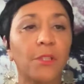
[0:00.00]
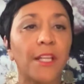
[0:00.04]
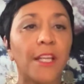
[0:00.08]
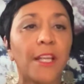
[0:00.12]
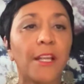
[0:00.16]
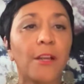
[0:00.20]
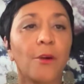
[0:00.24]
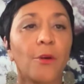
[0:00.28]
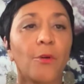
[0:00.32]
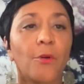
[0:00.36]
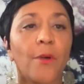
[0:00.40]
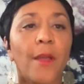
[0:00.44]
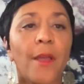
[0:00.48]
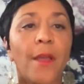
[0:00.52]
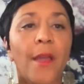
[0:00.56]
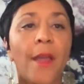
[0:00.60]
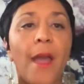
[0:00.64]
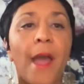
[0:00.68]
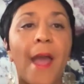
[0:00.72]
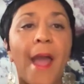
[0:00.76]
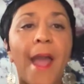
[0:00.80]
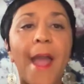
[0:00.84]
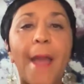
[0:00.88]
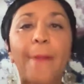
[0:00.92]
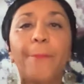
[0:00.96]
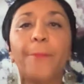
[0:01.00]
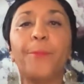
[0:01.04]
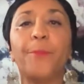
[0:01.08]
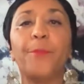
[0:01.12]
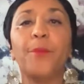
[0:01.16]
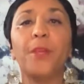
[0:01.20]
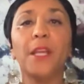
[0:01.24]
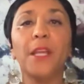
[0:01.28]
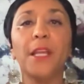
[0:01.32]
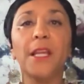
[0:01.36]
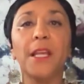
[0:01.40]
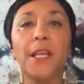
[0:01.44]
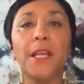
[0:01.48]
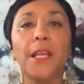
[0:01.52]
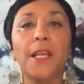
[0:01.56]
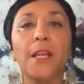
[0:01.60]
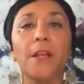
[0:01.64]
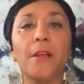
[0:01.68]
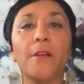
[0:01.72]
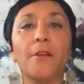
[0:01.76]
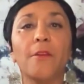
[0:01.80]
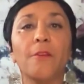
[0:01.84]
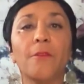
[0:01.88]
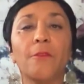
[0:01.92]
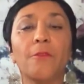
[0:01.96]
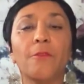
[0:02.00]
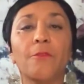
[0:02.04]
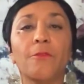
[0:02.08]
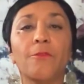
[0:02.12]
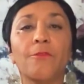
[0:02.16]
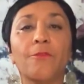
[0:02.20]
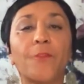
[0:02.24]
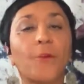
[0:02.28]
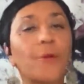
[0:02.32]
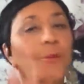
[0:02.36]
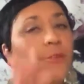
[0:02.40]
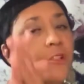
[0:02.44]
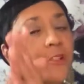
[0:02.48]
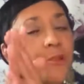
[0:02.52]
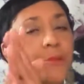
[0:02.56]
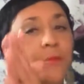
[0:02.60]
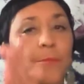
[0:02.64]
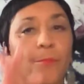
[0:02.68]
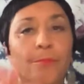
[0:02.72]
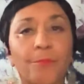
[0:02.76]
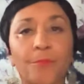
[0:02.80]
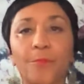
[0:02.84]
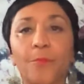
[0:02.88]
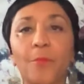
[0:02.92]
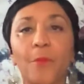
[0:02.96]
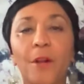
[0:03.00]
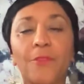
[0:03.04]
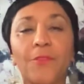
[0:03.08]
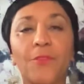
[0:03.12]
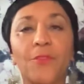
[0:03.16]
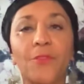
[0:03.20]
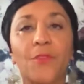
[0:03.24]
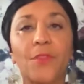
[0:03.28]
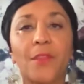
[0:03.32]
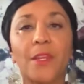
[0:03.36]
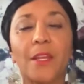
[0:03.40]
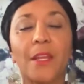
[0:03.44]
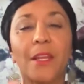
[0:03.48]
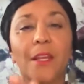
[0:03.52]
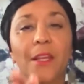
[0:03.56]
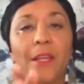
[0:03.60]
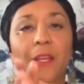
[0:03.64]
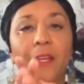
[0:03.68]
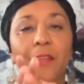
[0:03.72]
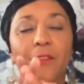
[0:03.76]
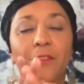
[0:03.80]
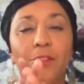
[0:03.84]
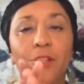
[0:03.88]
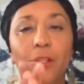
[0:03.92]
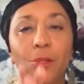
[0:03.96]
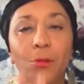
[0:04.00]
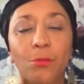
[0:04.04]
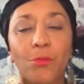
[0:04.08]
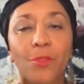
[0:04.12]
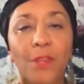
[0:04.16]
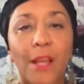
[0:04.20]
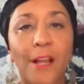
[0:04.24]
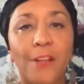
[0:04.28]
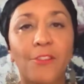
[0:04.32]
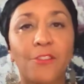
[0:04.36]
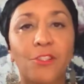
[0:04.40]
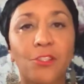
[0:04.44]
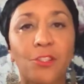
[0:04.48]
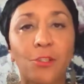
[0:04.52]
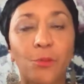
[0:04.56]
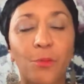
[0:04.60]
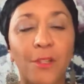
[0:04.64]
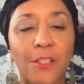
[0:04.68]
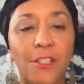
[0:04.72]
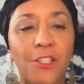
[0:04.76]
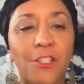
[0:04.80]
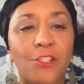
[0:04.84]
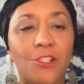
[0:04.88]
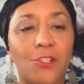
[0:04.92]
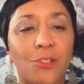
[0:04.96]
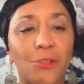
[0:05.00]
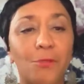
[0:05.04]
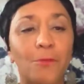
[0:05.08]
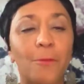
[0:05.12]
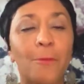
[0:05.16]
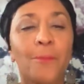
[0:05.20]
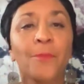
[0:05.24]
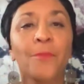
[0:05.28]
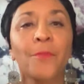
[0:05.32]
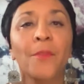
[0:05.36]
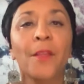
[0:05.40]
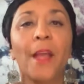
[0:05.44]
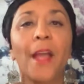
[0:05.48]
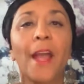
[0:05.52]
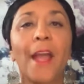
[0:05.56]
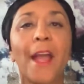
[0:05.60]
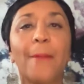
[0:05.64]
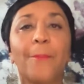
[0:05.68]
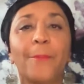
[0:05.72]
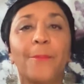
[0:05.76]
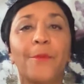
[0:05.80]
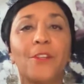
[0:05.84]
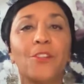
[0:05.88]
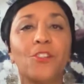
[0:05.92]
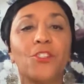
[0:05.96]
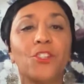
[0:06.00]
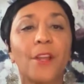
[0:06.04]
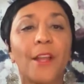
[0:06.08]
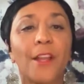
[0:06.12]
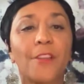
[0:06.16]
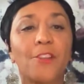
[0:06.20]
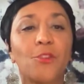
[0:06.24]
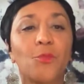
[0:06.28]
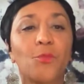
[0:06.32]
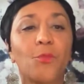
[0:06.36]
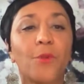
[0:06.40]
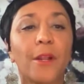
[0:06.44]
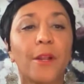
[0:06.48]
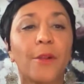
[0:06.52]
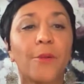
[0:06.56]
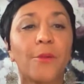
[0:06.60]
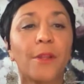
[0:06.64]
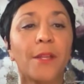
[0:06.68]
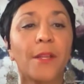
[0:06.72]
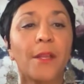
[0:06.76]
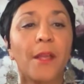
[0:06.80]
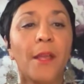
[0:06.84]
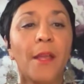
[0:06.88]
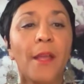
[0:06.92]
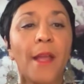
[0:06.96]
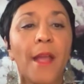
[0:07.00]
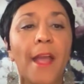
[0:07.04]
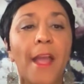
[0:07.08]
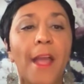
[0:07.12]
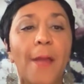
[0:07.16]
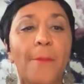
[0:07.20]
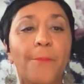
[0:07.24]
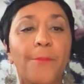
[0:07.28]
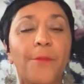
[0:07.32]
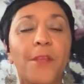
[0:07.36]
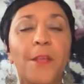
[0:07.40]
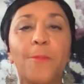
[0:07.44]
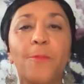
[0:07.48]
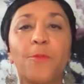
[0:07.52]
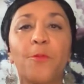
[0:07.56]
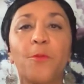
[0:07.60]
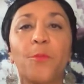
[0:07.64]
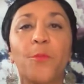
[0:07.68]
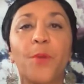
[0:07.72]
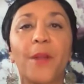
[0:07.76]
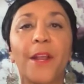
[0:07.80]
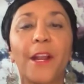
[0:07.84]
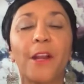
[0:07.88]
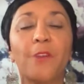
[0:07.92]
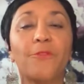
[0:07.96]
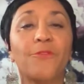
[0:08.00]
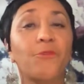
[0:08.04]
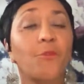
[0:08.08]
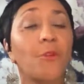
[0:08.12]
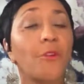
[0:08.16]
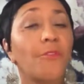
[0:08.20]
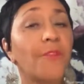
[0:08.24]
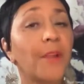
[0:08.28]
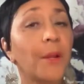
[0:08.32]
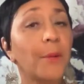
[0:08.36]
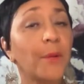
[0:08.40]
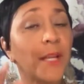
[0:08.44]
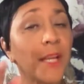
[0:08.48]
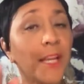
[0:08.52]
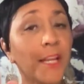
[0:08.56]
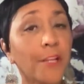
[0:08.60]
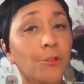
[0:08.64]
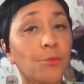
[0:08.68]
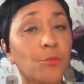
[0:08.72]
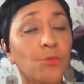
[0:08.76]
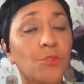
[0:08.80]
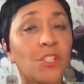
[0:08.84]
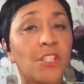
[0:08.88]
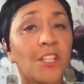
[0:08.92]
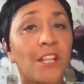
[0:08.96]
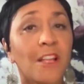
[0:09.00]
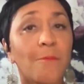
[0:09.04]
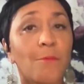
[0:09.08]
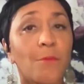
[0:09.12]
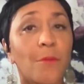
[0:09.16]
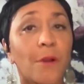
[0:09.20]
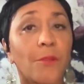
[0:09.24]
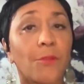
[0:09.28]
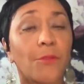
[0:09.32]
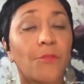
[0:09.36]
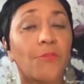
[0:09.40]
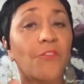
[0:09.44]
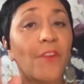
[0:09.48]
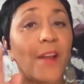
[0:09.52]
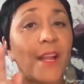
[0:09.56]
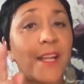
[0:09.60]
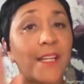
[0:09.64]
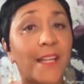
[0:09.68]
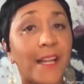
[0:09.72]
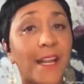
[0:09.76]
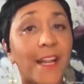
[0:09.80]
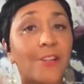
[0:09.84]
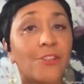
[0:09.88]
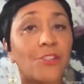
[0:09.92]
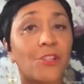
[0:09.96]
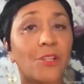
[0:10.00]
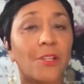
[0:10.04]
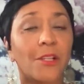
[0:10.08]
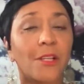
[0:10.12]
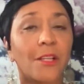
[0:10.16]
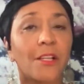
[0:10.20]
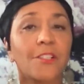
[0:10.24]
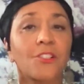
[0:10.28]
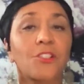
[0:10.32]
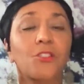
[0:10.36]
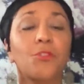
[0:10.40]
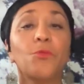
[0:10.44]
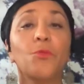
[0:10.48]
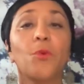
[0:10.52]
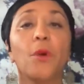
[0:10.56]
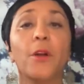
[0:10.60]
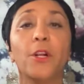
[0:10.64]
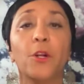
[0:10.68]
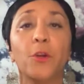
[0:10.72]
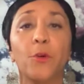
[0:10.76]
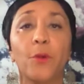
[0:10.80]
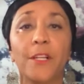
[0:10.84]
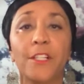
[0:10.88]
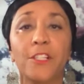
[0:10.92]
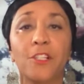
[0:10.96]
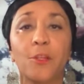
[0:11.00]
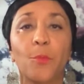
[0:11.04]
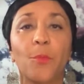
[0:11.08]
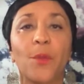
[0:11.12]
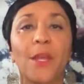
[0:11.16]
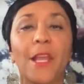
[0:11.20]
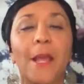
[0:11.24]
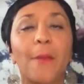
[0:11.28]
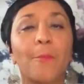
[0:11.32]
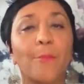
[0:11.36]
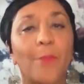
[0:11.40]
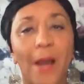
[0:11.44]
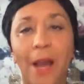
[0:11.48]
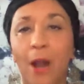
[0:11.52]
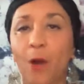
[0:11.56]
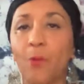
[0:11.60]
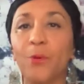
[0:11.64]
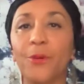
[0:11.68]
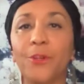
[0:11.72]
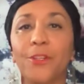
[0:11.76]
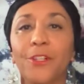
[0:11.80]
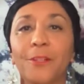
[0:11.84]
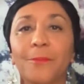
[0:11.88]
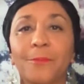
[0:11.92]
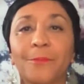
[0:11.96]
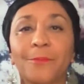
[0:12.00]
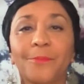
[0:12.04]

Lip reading: Leo, happy first month in 2022. Happy January, and be prepared for a very interesting month financially, because you are going to be empowered.